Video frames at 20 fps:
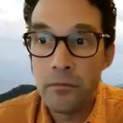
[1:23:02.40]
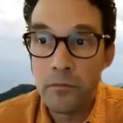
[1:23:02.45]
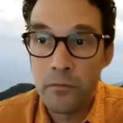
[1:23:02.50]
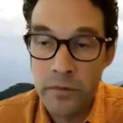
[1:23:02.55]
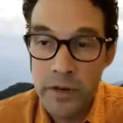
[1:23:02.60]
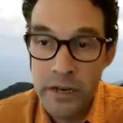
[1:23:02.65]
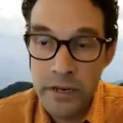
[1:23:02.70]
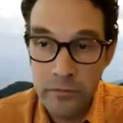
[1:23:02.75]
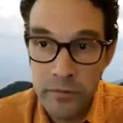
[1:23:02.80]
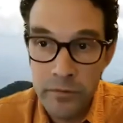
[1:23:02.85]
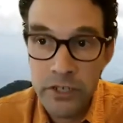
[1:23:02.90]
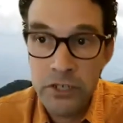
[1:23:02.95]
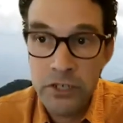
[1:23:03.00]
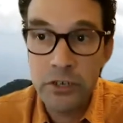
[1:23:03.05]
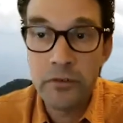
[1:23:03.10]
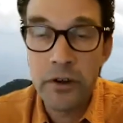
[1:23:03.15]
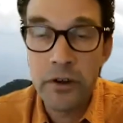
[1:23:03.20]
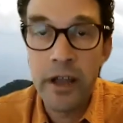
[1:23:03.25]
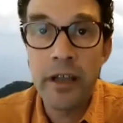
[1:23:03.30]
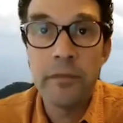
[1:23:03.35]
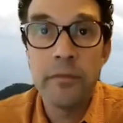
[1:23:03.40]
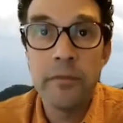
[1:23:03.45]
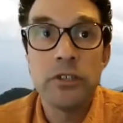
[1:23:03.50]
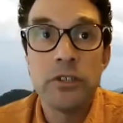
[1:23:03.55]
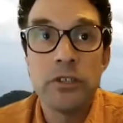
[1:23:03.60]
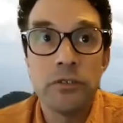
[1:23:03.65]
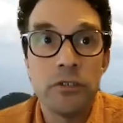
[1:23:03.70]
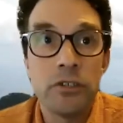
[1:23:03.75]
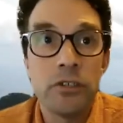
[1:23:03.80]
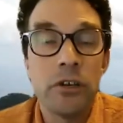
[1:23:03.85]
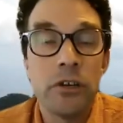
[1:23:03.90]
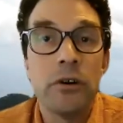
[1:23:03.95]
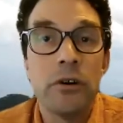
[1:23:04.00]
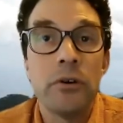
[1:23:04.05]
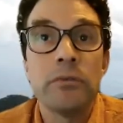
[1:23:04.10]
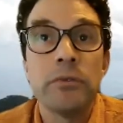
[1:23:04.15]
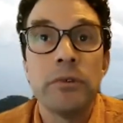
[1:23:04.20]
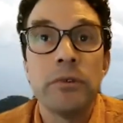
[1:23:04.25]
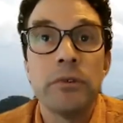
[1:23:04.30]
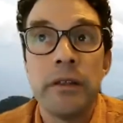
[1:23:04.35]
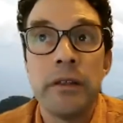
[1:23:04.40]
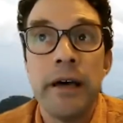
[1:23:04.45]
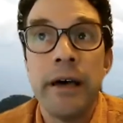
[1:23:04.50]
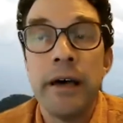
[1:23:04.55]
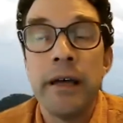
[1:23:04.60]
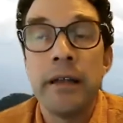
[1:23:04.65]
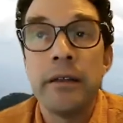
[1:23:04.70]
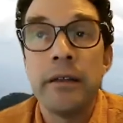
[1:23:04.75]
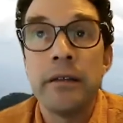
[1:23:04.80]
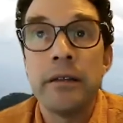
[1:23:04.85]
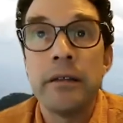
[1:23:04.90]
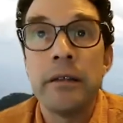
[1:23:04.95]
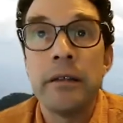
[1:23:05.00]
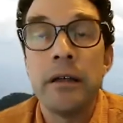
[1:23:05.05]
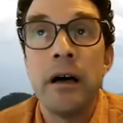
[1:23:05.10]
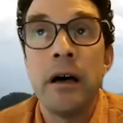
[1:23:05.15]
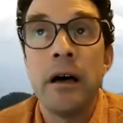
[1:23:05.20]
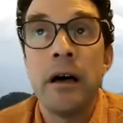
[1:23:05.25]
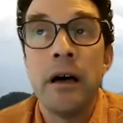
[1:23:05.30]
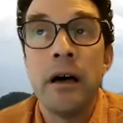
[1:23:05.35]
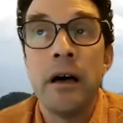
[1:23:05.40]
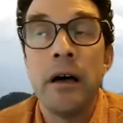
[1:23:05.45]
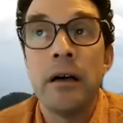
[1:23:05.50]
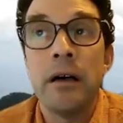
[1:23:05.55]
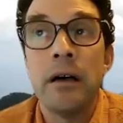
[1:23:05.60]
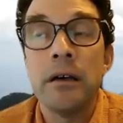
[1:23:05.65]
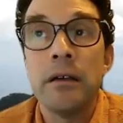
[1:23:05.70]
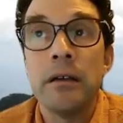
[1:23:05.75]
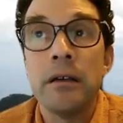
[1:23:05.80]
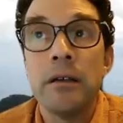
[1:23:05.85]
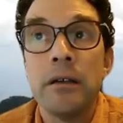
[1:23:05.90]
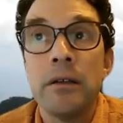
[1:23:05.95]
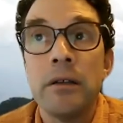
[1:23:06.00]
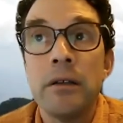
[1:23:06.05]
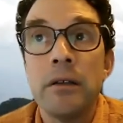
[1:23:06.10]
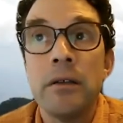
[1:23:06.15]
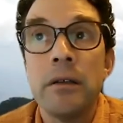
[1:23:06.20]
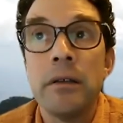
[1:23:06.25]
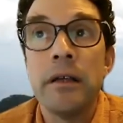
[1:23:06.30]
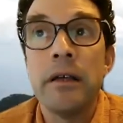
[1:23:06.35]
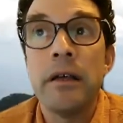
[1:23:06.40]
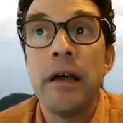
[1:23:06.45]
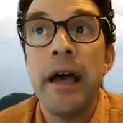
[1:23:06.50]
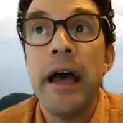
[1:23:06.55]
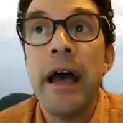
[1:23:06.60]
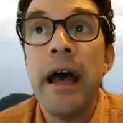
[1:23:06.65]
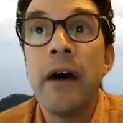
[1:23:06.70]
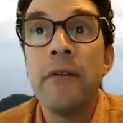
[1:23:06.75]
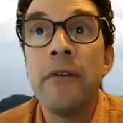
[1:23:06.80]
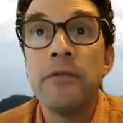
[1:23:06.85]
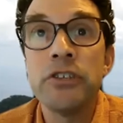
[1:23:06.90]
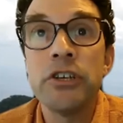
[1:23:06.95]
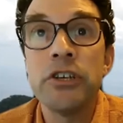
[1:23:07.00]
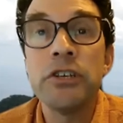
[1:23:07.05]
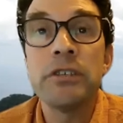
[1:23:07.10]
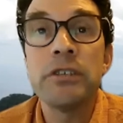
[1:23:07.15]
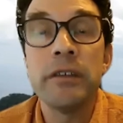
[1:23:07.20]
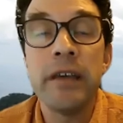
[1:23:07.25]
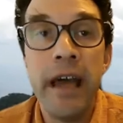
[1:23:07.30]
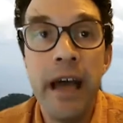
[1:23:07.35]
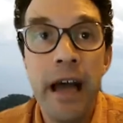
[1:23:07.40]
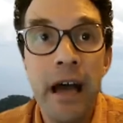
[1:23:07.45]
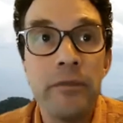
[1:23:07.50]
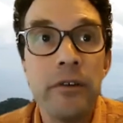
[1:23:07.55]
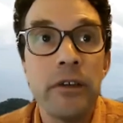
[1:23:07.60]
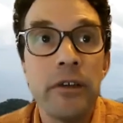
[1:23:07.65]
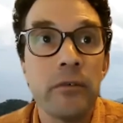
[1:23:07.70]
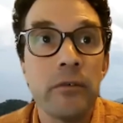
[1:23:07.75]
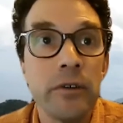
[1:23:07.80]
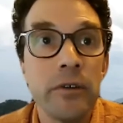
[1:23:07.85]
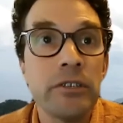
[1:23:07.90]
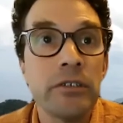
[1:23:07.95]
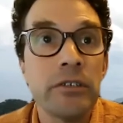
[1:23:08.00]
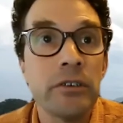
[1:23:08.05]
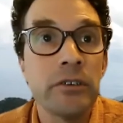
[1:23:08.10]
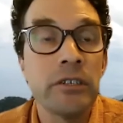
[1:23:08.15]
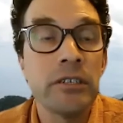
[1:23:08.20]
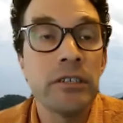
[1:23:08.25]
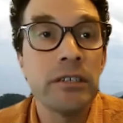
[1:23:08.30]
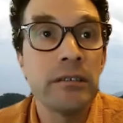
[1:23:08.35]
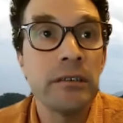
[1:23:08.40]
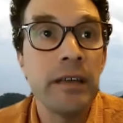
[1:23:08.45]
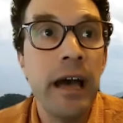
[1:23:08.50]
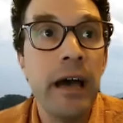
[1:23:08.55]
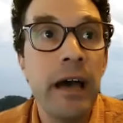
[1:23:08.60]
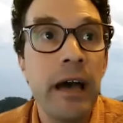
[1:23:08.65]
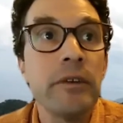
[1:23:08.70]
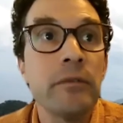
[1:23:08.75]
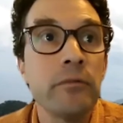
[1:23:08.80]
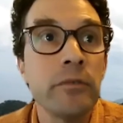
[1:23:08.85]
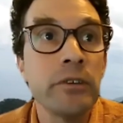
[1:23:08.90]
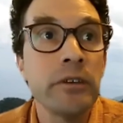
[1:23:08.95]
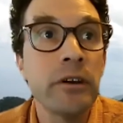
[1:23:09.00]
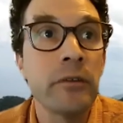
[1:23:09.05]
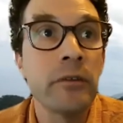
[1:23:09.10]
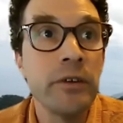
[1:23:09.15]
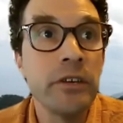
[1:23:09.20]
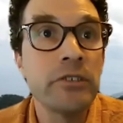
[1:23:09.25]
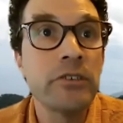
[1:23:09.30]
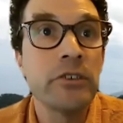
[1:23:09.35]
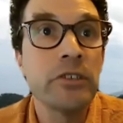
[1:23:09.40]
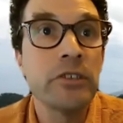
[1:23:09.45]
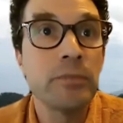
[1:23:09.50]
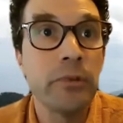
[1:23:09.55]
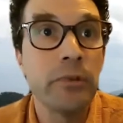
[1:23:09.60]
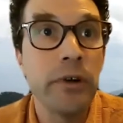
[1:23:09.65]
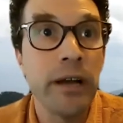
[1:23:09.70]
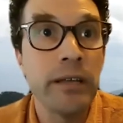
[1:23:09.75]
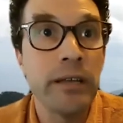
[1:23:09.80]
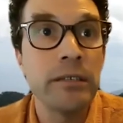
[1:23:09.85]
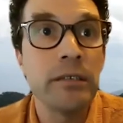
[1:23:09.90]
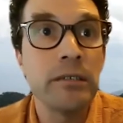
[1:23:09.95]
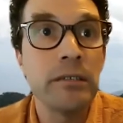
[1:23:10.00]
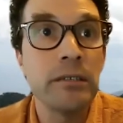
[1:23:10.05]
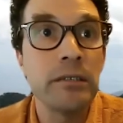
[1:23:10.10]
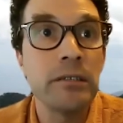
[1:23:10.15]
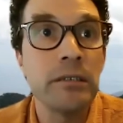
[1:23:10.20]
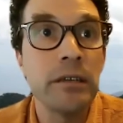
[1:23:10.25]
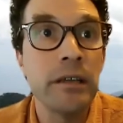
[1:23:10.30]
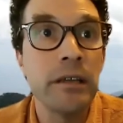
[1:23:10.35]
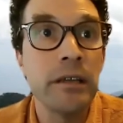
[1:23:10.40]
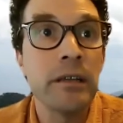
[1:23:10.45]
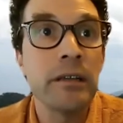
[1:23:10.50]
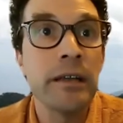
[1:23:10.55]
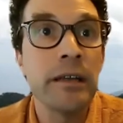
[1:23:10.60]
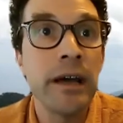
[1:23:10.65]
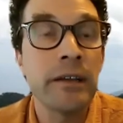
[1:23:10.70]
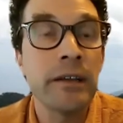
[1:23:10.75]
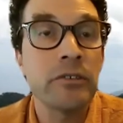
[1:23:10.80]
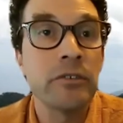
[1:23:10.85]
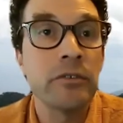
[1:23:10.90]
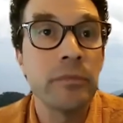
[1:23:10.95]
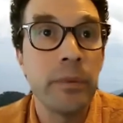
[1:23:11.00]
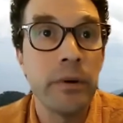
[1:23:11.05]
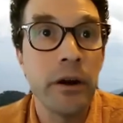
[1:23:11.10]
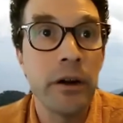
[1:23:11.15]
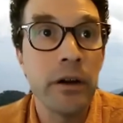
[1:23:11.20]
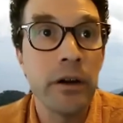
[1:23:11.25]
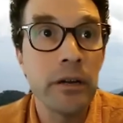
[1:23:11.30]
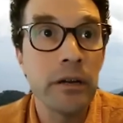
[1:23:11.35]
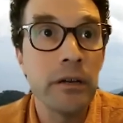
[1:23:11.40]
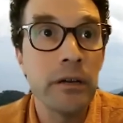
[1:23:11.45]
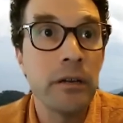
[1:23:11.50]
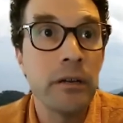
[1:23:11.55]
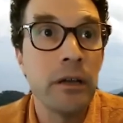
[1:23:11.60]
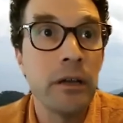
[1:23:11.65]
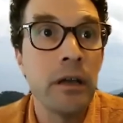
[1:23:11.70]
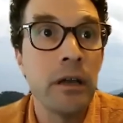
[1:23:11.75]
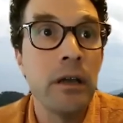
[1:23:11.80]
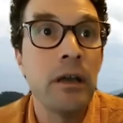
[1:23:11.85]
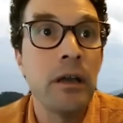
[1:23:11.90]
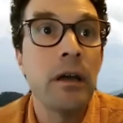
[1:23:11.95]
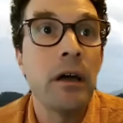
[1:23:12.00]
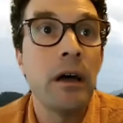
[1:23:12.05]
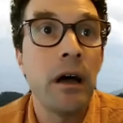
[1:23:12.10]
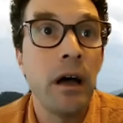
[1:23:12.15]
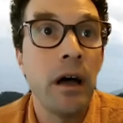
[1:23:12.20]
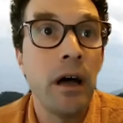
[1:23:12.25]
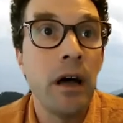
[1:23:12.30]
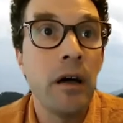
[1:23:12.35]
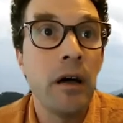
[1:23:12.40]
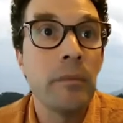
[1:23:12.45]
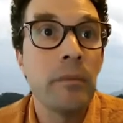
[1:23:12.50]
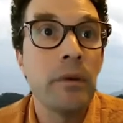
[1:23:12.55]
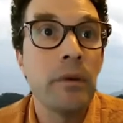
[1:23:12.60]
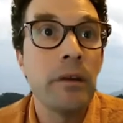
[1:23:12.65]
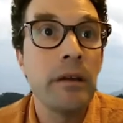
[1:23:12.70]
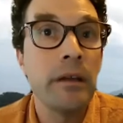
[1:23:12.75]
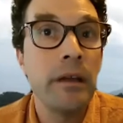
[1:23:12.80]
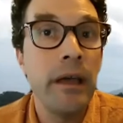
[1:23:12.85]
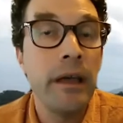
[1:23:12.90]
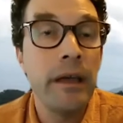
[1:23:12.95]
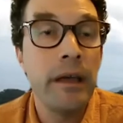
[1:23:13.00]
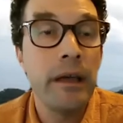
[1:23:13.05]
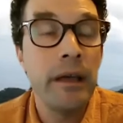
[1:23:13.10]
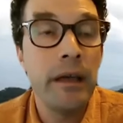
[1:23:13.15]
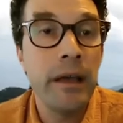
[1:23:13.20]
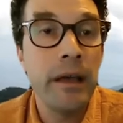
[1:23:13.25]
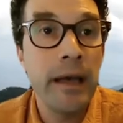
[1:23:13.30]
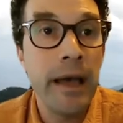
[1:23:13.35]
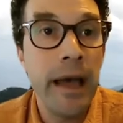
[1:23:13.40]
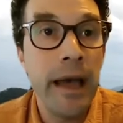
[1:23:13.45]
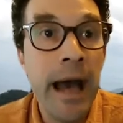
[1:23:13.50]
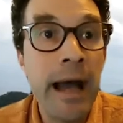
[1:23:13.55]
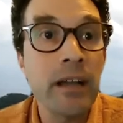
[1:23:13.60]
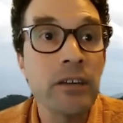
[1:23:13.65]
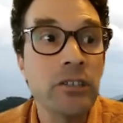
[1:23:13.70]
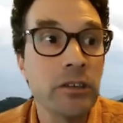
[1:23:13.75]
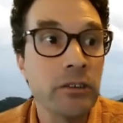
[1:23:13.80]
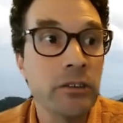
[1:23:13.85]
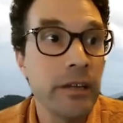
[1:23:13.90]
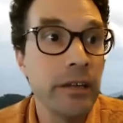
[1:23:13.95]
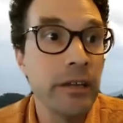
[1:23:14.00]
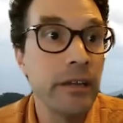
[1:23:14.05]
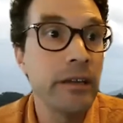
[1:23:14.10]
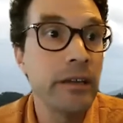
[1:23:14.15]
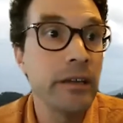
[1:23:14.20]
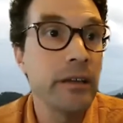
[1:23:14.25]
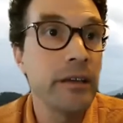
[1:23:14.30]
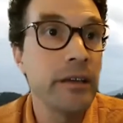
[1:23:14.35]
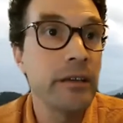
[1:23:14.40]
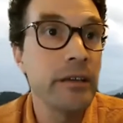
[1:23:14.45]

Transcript: R- Richard Wrangham has shown that uh, have just having a research having re- a research presence in a national park um, actually